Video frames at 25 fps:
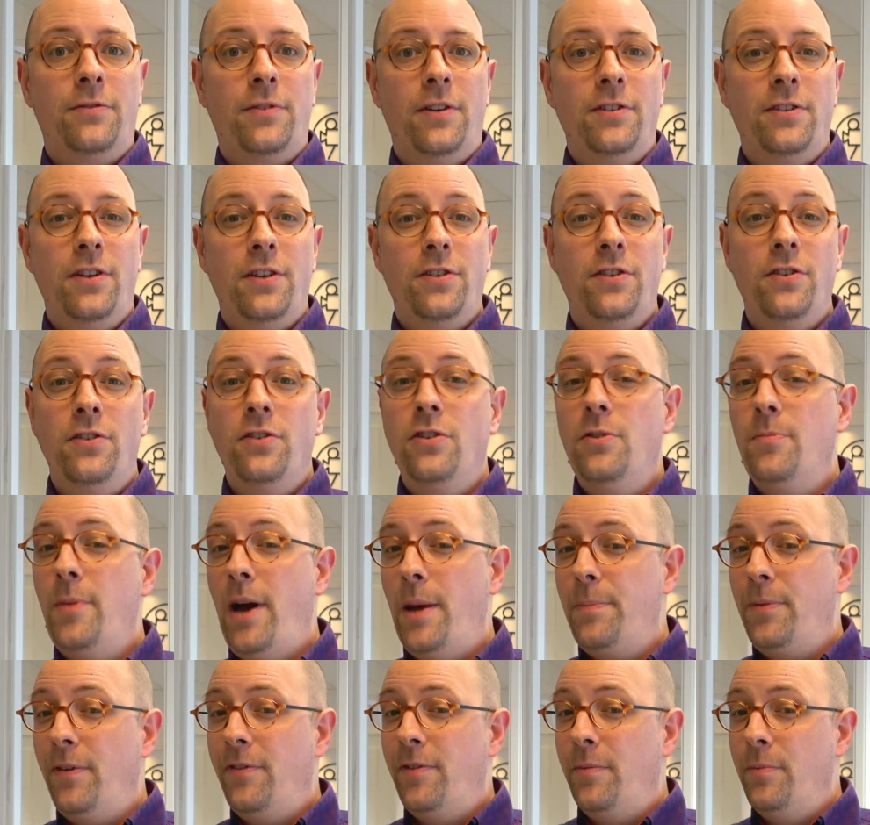transition you
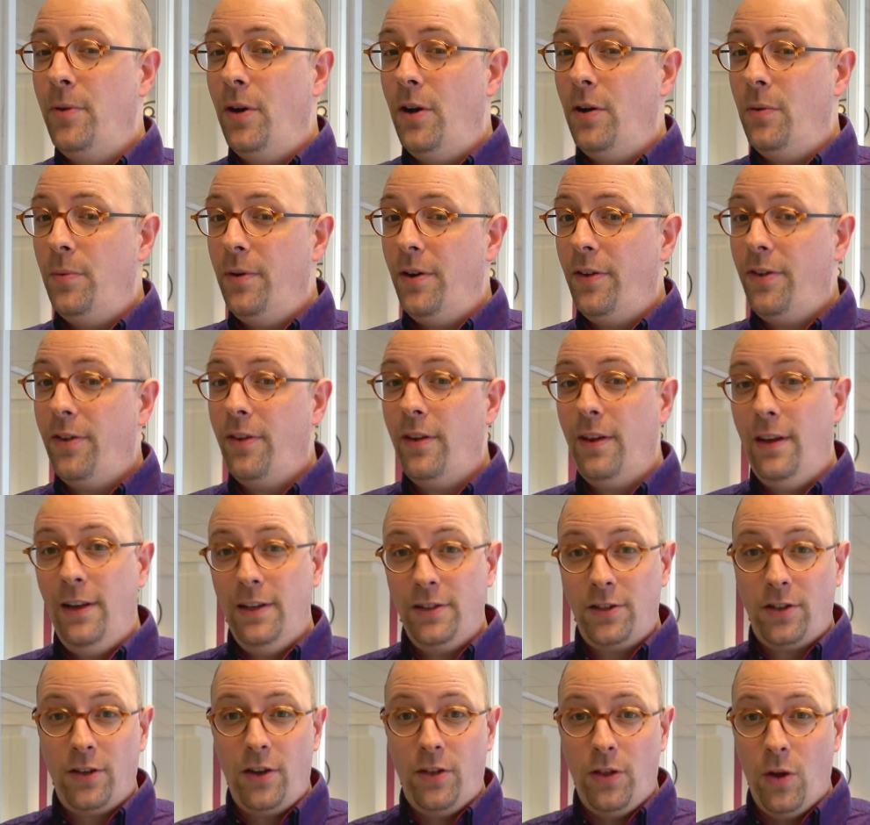might be familiar with
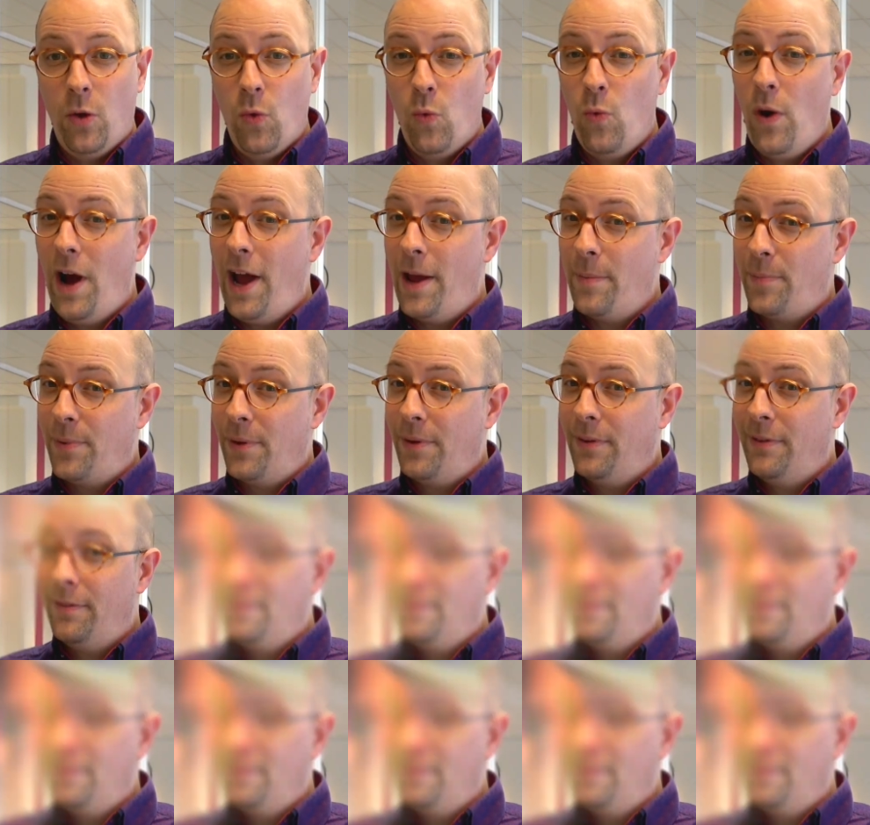is the wipe.